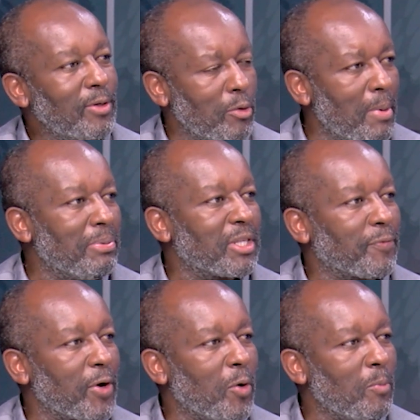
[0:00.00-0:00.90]
You remember
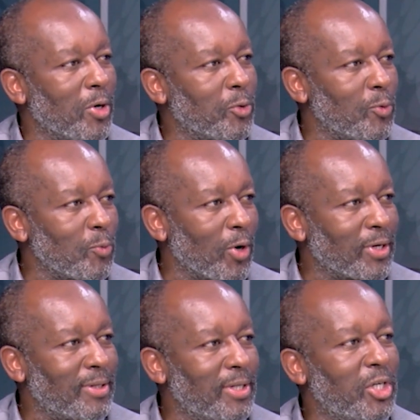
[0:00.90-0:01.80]
Safaricom were told
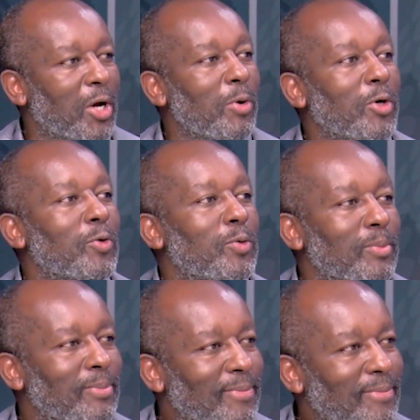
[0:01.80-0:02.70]
what? The share will go to
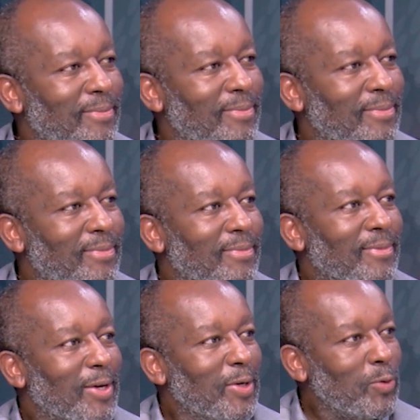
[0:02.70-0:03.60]

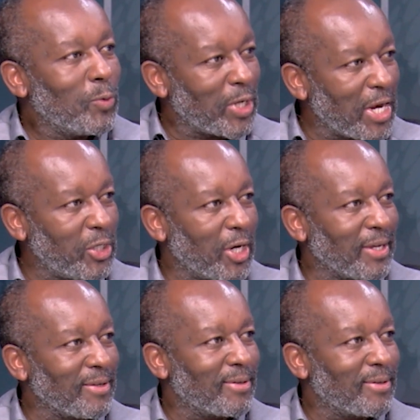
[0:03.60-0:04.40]
10 shillings.